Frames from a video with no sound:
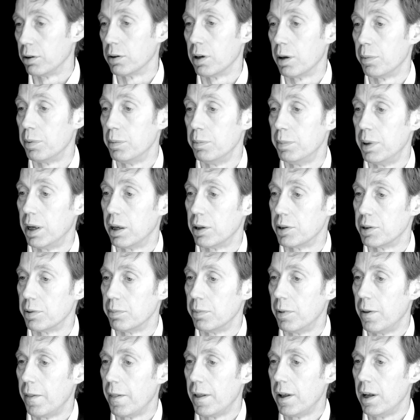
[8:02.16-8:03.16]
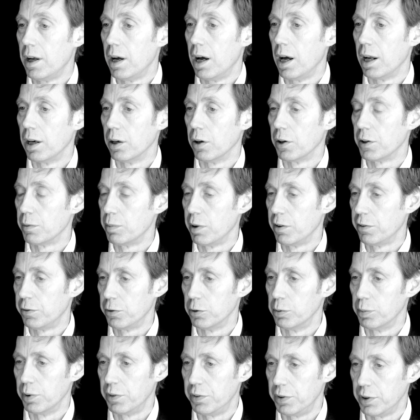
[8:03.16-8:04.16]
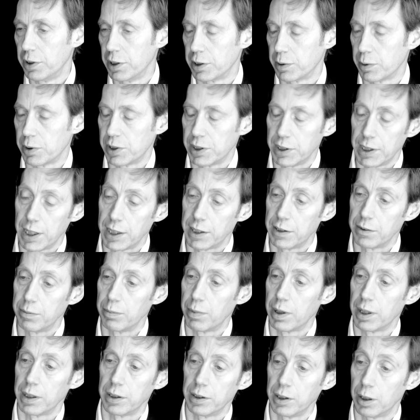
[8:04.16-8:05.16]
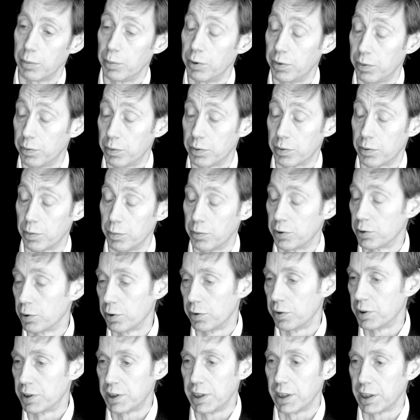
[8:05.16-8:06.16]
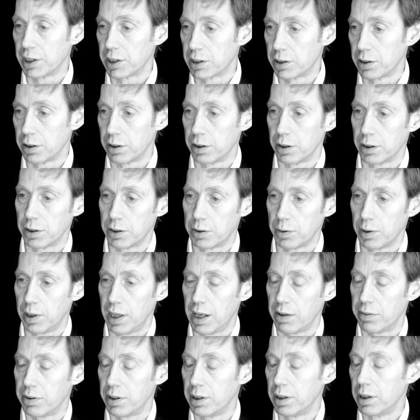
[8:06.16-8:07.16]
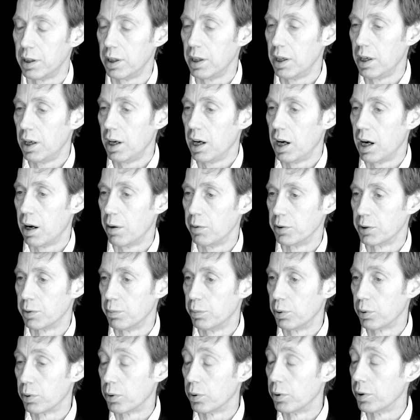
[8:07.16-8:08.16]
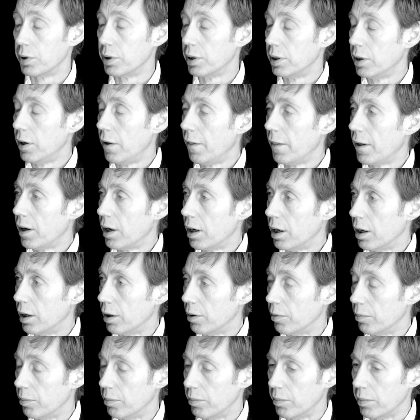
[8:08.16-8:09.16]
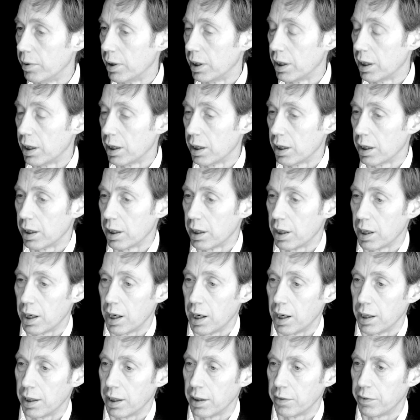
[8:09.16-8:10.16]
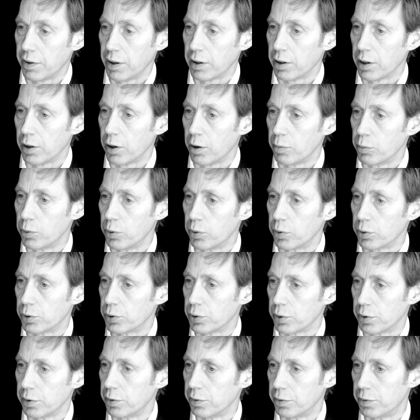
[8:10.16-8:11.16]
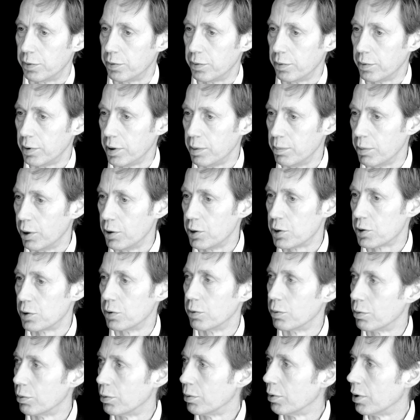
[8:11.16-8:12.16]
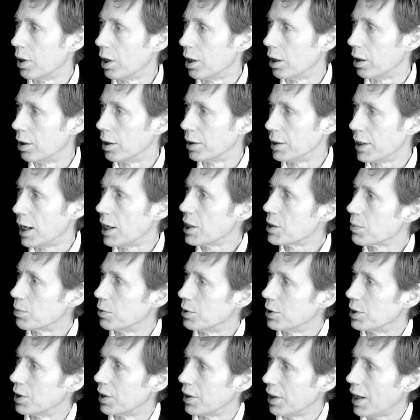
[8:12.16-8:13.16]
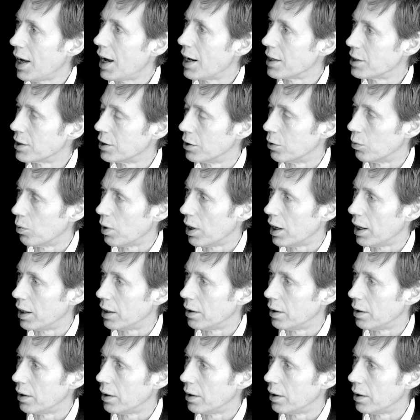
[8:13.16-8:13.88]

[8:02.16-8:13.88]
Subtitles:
I grew up in Belgium. A lot of my formative years, which is the end of my, from sort of 6 to 11, I was abroad. And I felt a lot more sort of emotional attachment to that in a way.